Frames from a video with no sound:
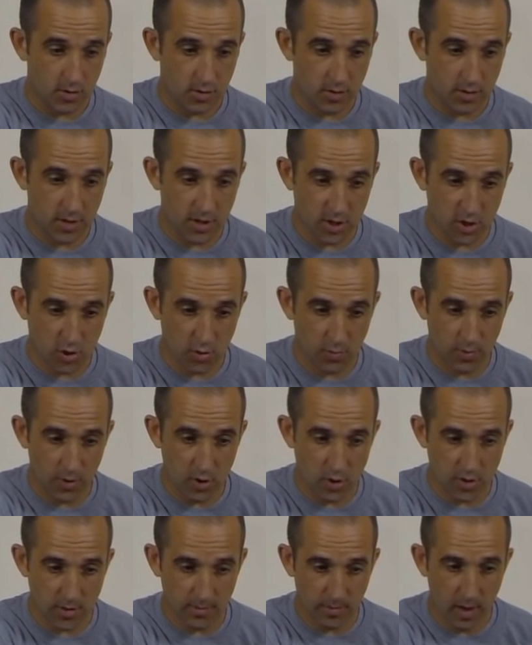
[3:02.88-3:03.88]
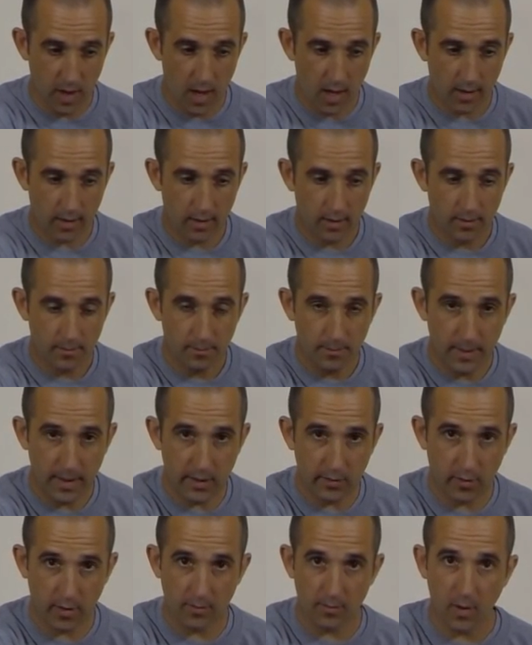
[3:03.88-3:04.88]
distribution block,
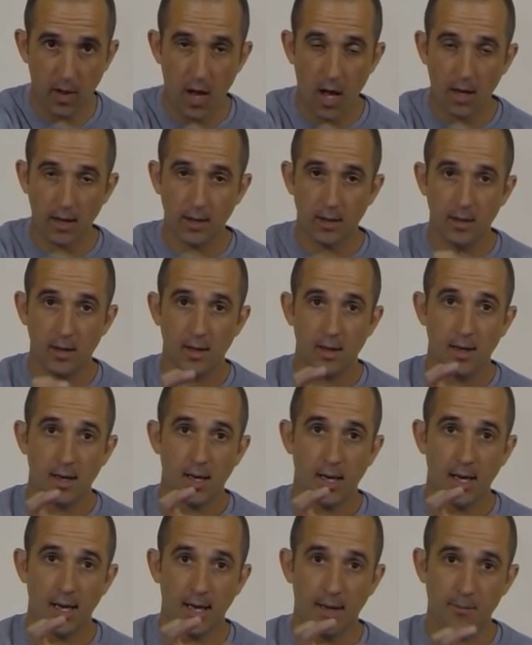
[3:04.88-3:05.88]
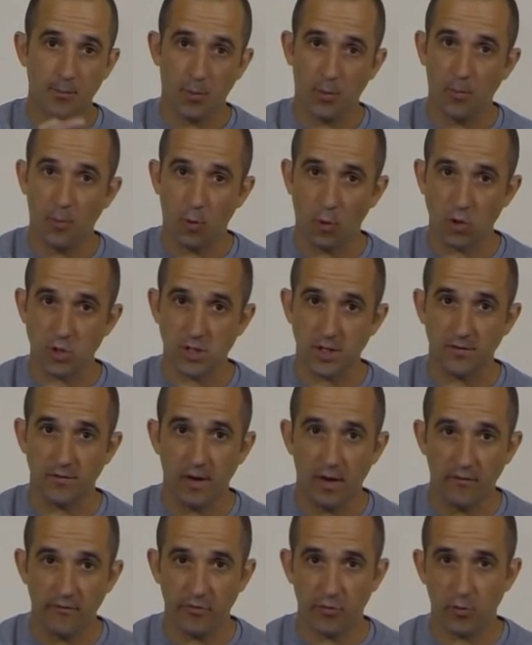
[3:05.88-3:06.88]
metering block, and proportioning
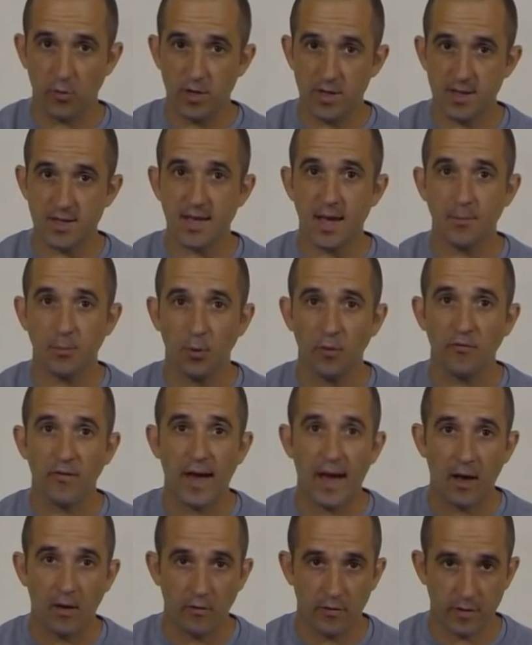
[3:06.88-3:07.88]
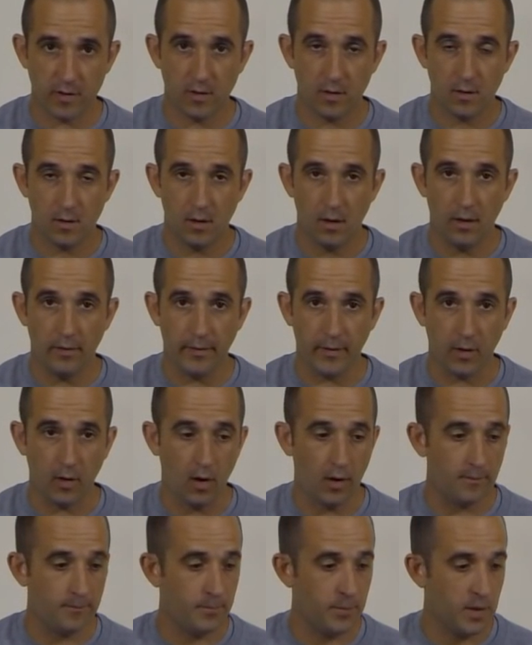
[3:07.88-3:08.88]
valve, three separate valves on the car.